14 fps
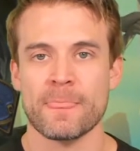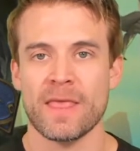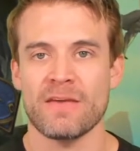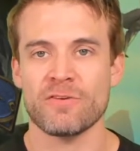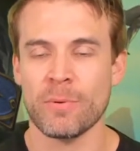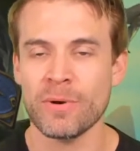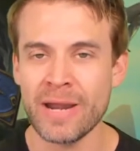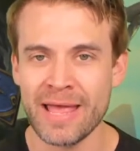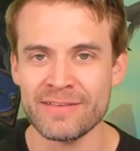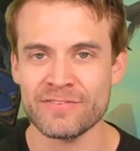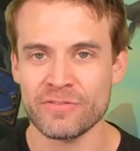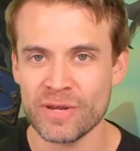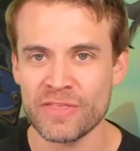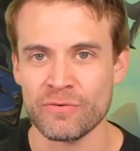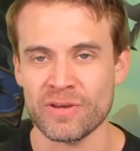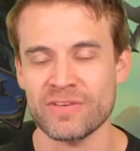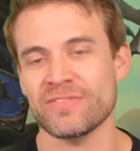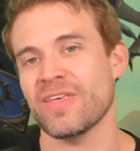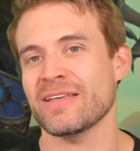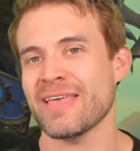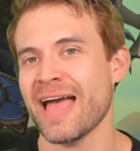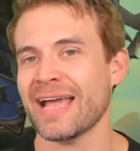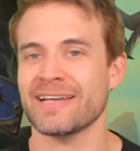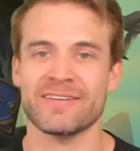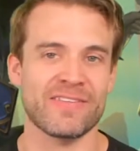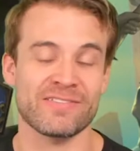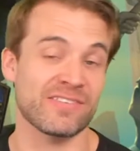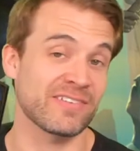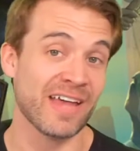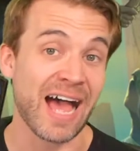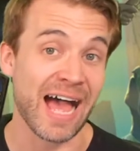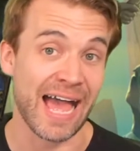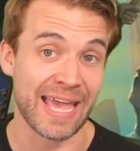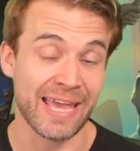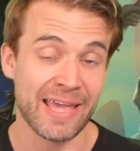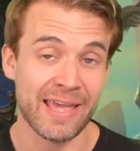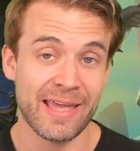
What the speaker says: If your opponent has 3/3s, they attack into this and die,